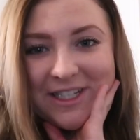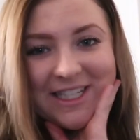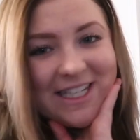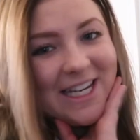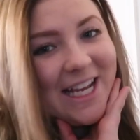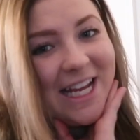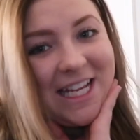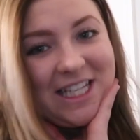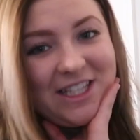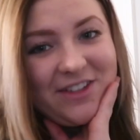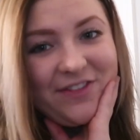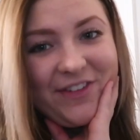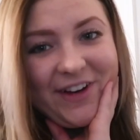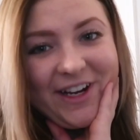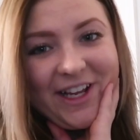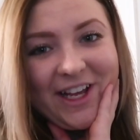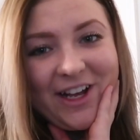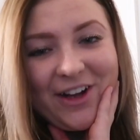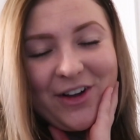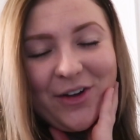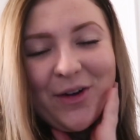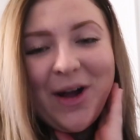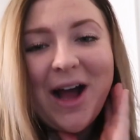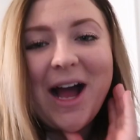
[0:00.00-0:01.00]
today's
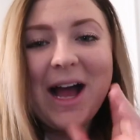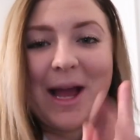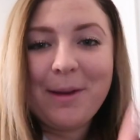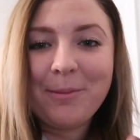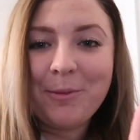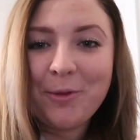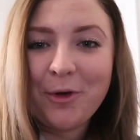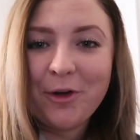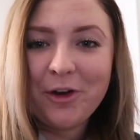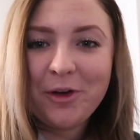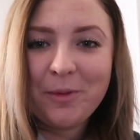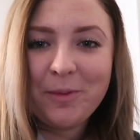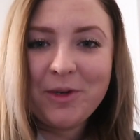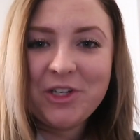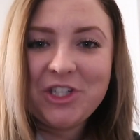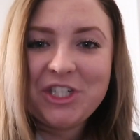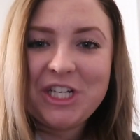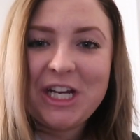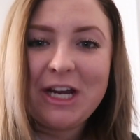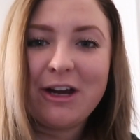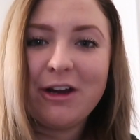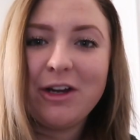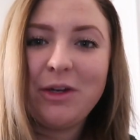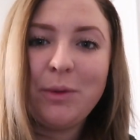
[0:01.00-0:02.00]
video, I'm going to be
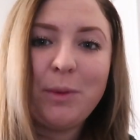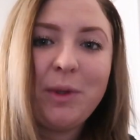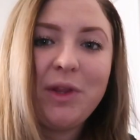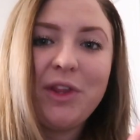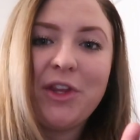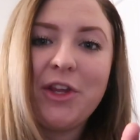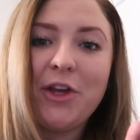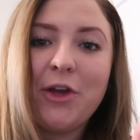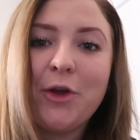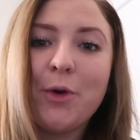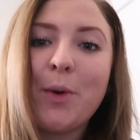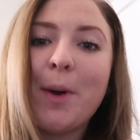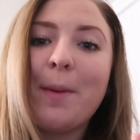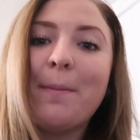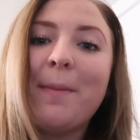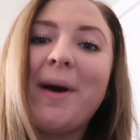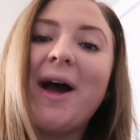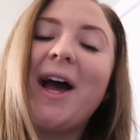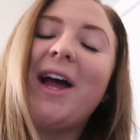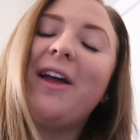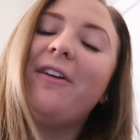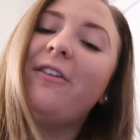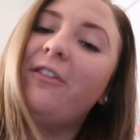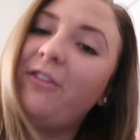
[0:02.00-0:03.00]
sharing with you
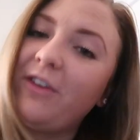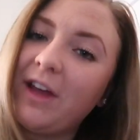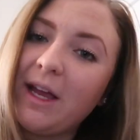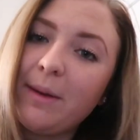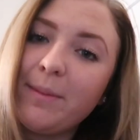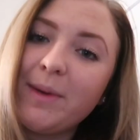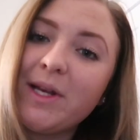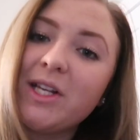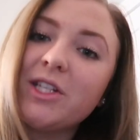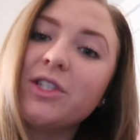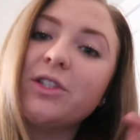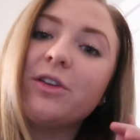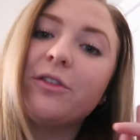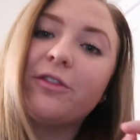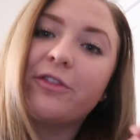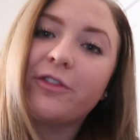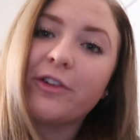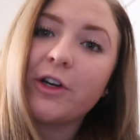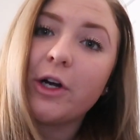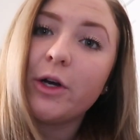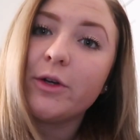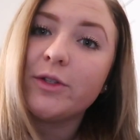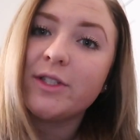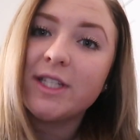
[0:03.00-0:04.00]
my famous
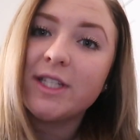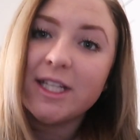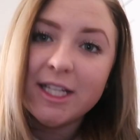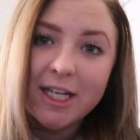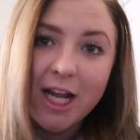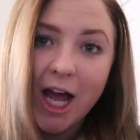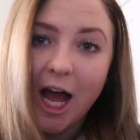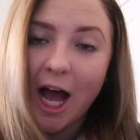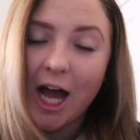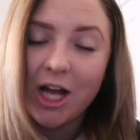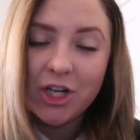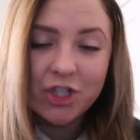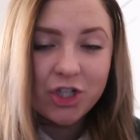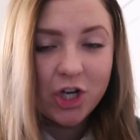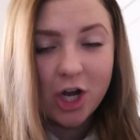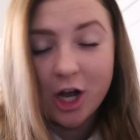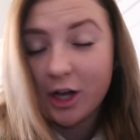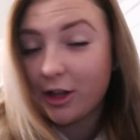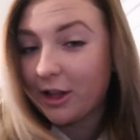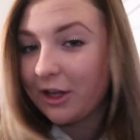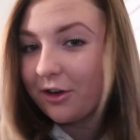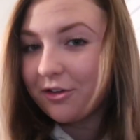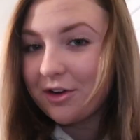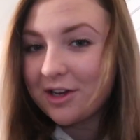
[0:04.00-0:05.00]
frozen hot
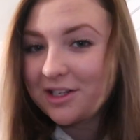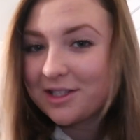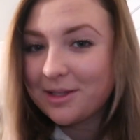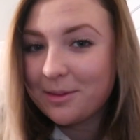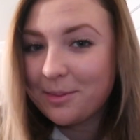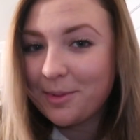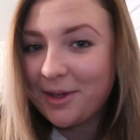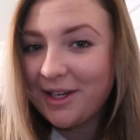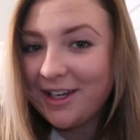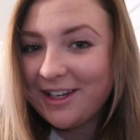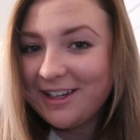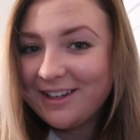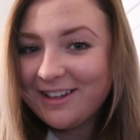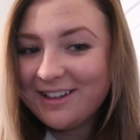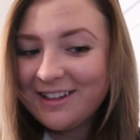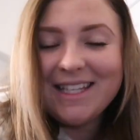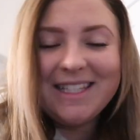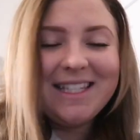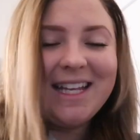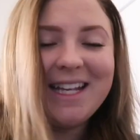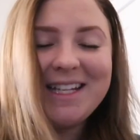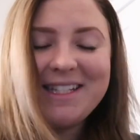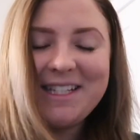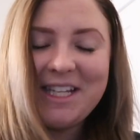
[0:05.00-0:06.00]
chocolate recipe.
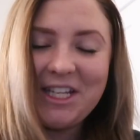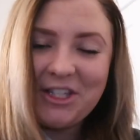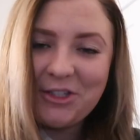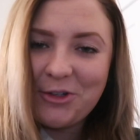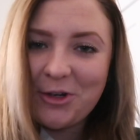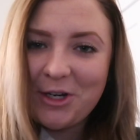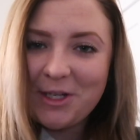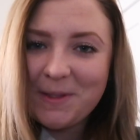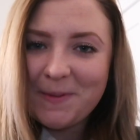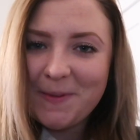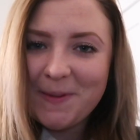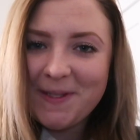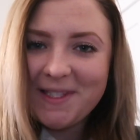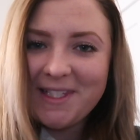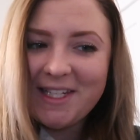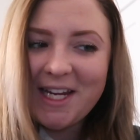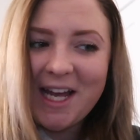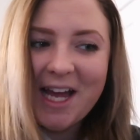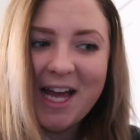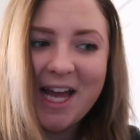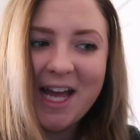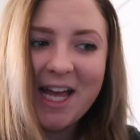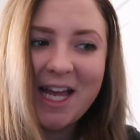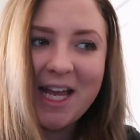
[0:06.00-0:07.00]
Since it's Christmas
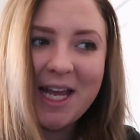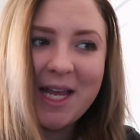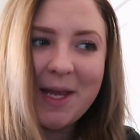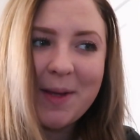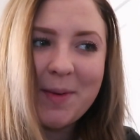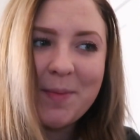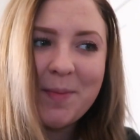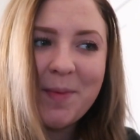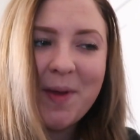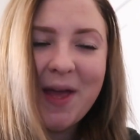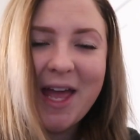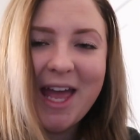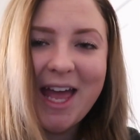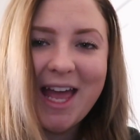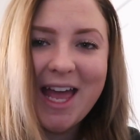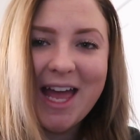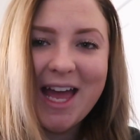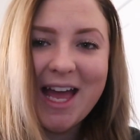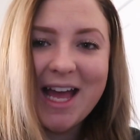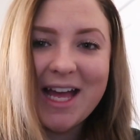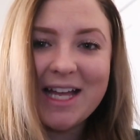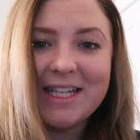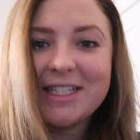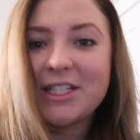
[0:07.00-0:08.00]
time
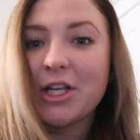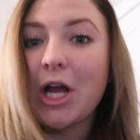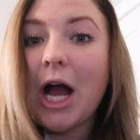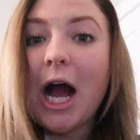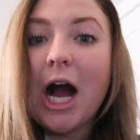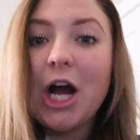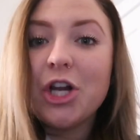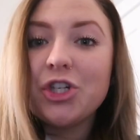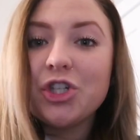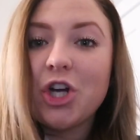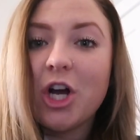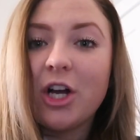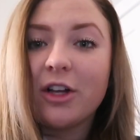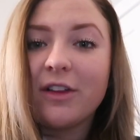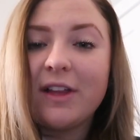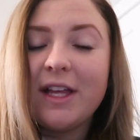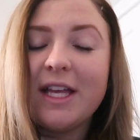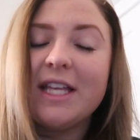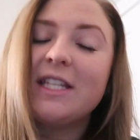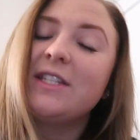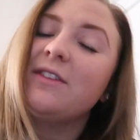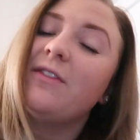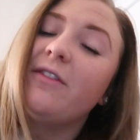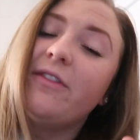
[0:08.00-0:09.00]
and hot
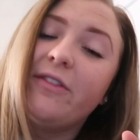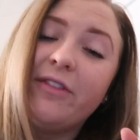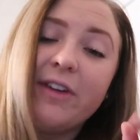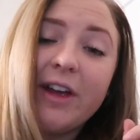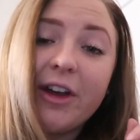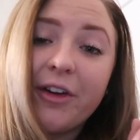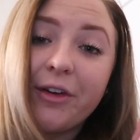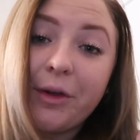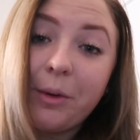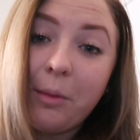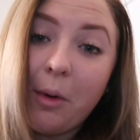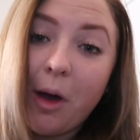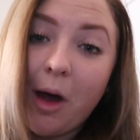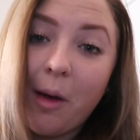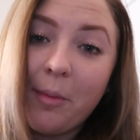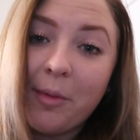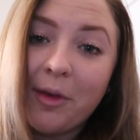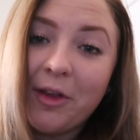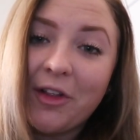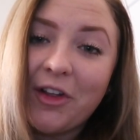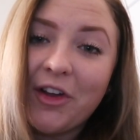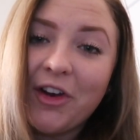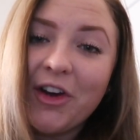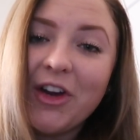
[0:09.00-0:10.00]
chocolate is very
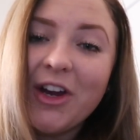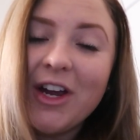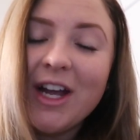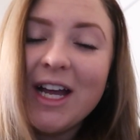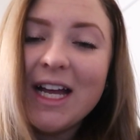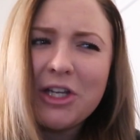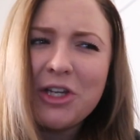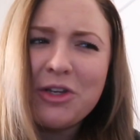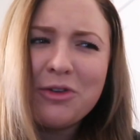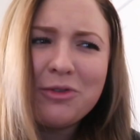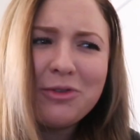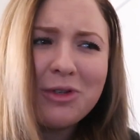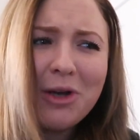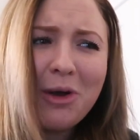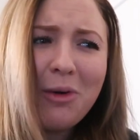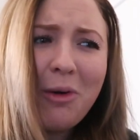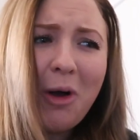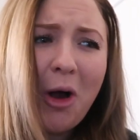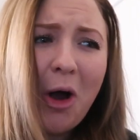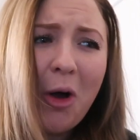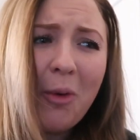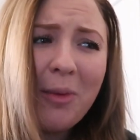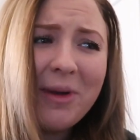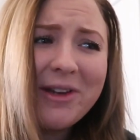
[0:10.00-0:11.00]
popular, you
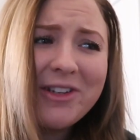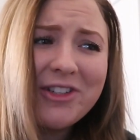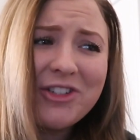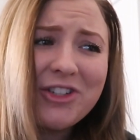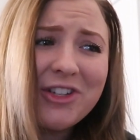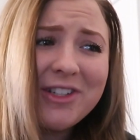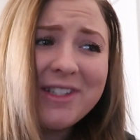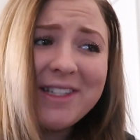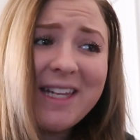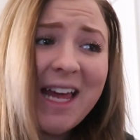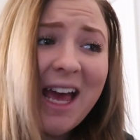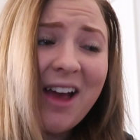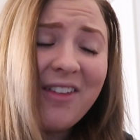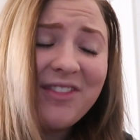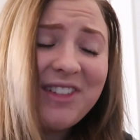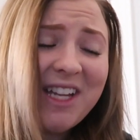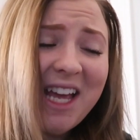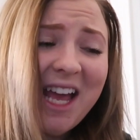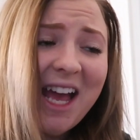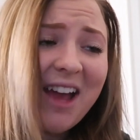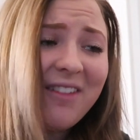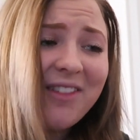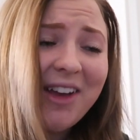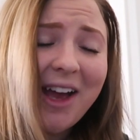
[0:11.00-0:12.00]
don't always just have to
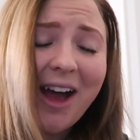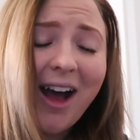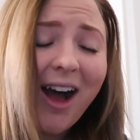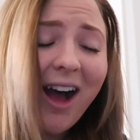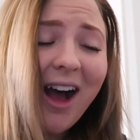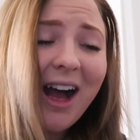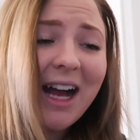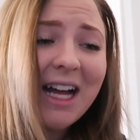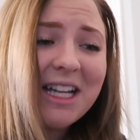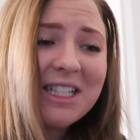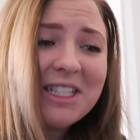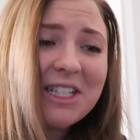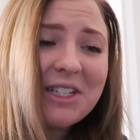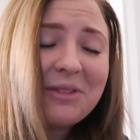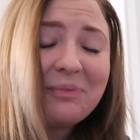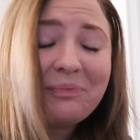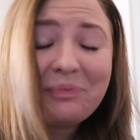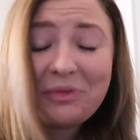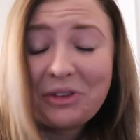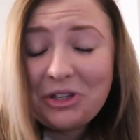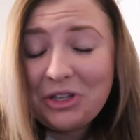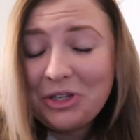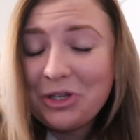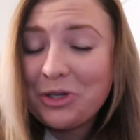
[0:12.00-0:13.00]
have it hot.
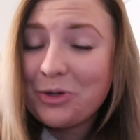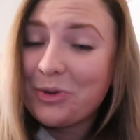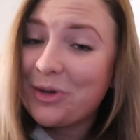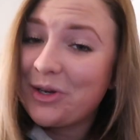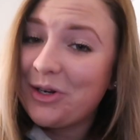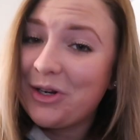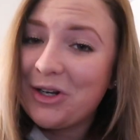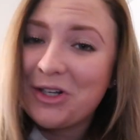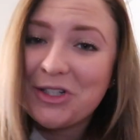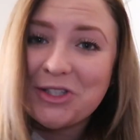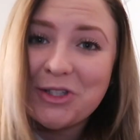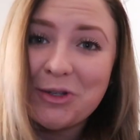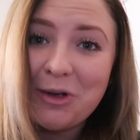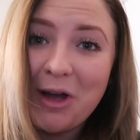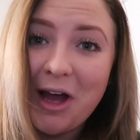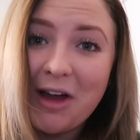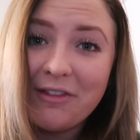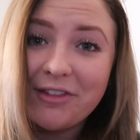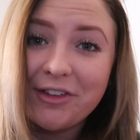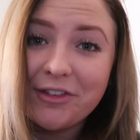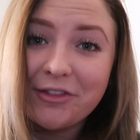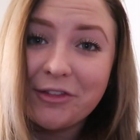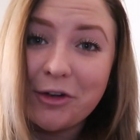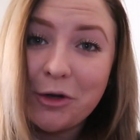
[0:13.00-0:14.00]
You can also
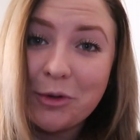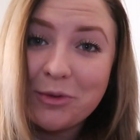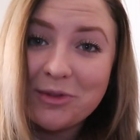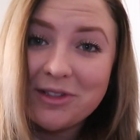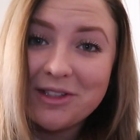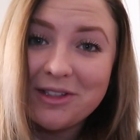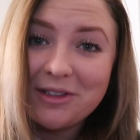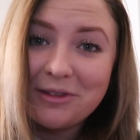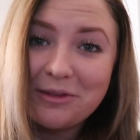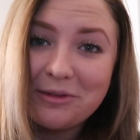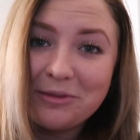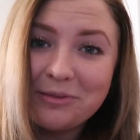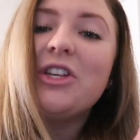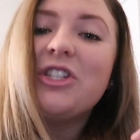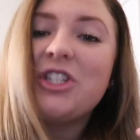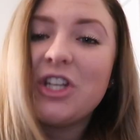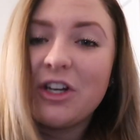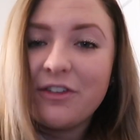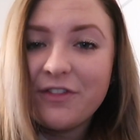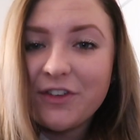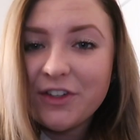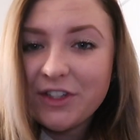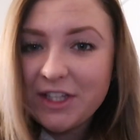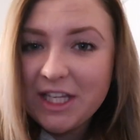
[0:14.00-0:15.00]
have it frozen.
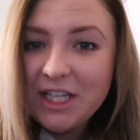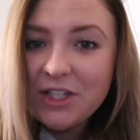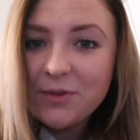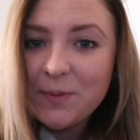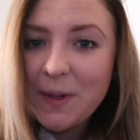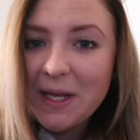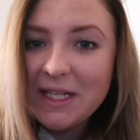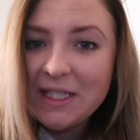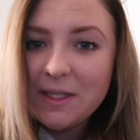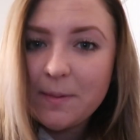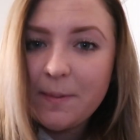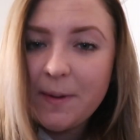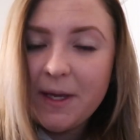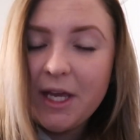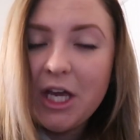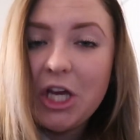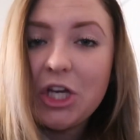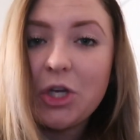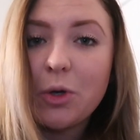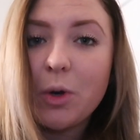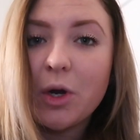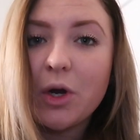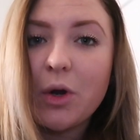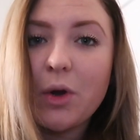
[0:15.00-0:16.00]
So for this recipe,
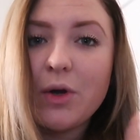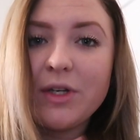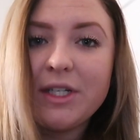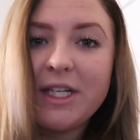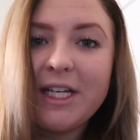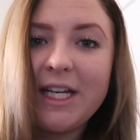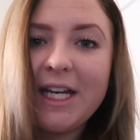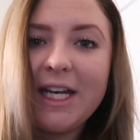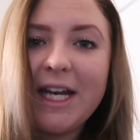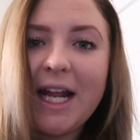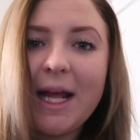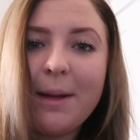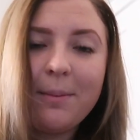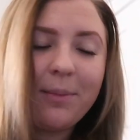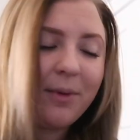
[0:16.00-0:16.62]
you are going to need a